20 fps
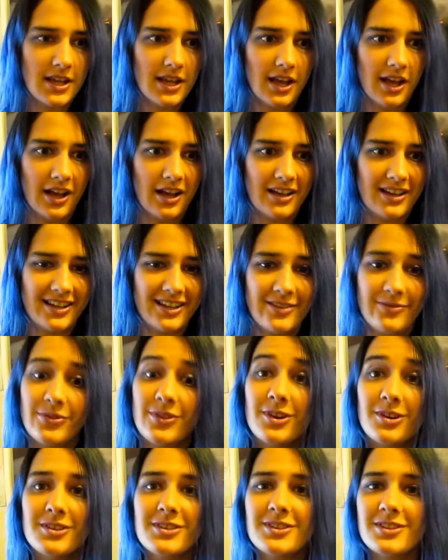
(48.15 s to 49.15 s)
If
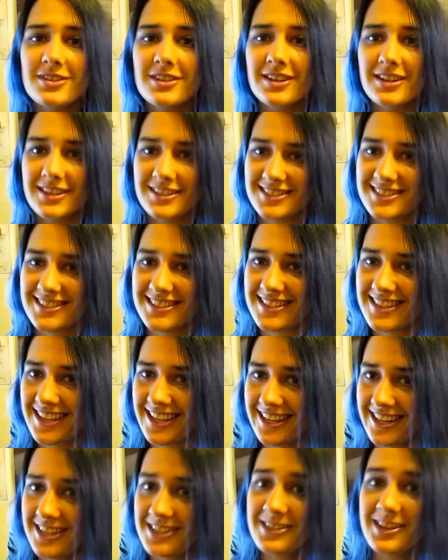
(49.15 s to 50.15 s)
there is
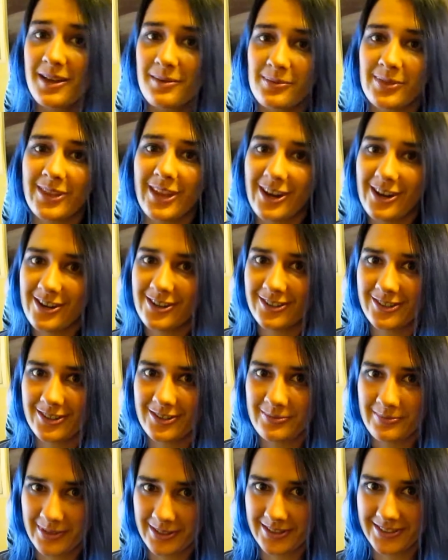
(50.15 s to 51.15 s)
an in-depth character
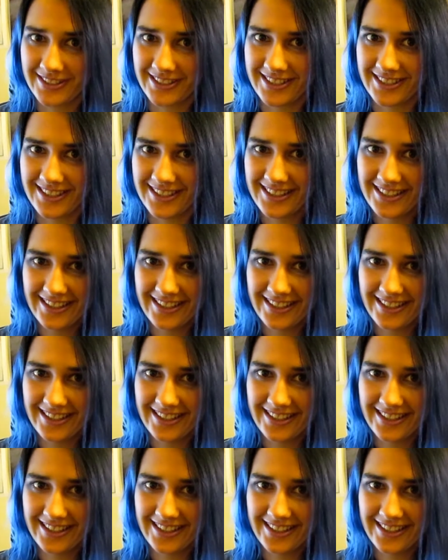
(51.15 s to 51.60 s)
building